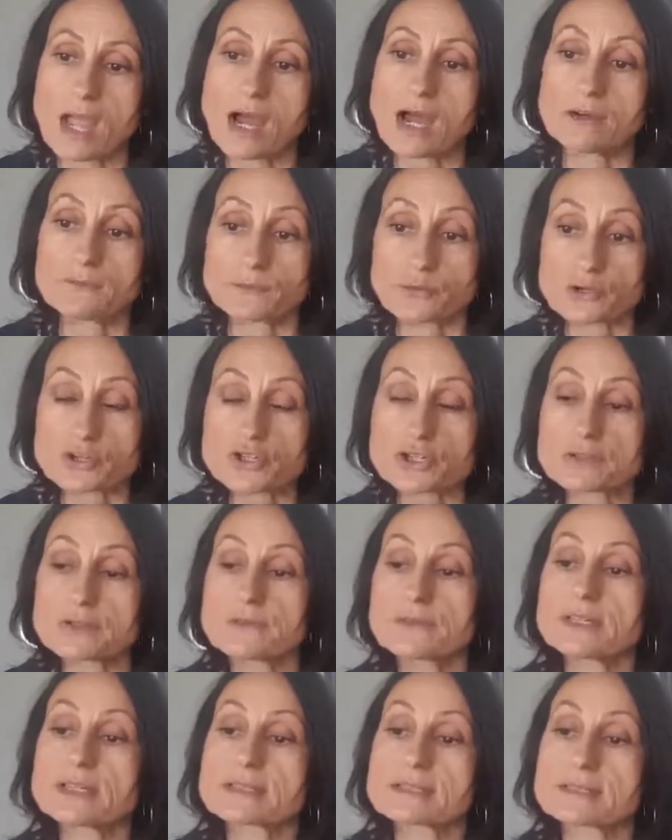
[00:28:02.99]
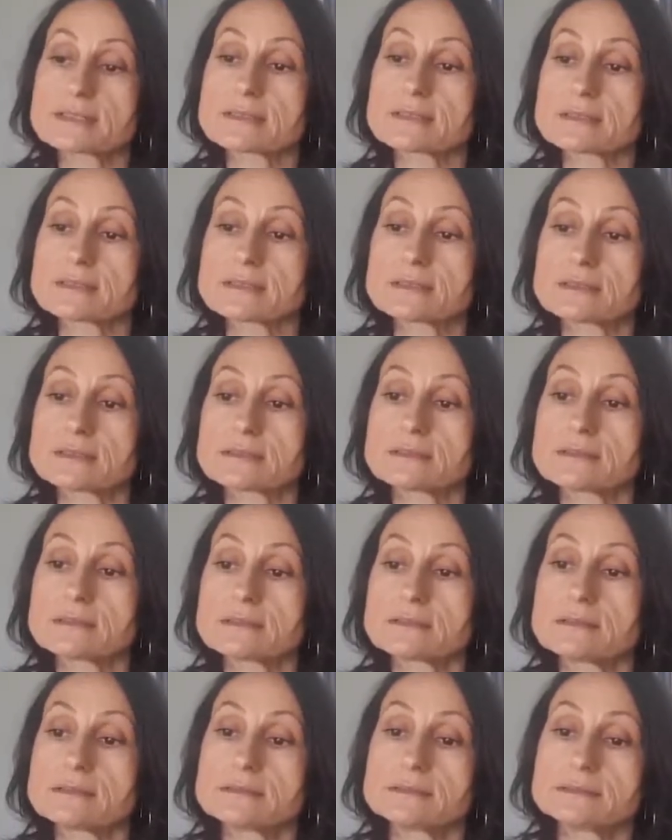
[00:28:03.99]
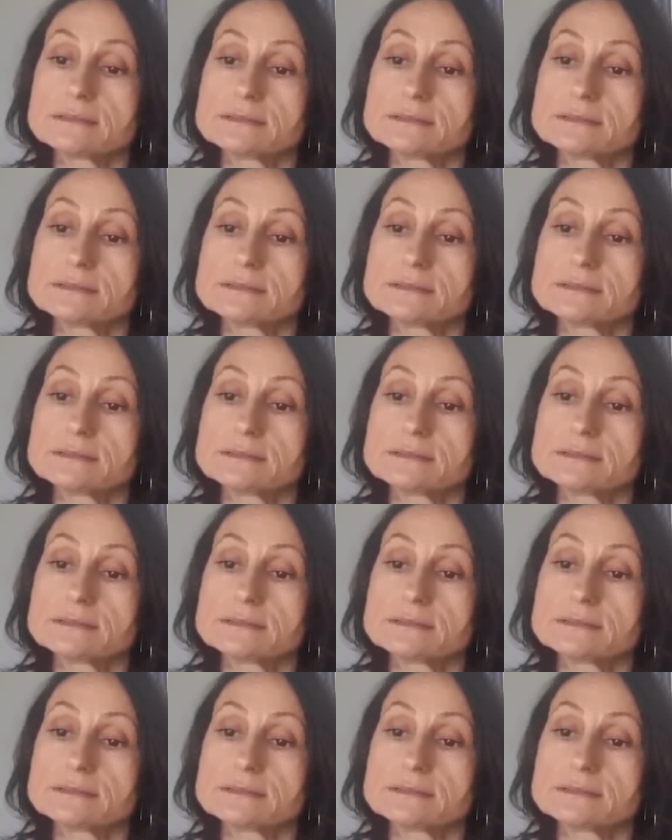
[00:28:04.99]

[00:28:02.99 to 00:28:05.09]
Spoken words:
Unfortunately, we are